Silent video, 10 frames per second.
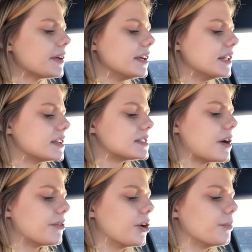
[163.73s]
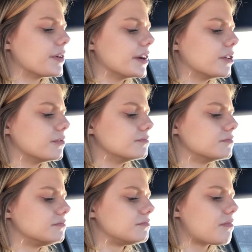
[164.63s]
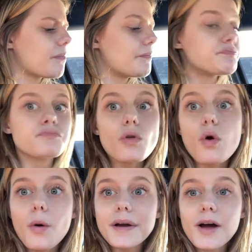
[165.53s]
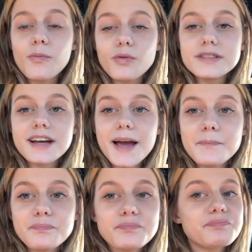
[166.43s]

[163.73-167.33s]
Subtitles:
gonna eat this now and hope that I don't. Oh my God, one time.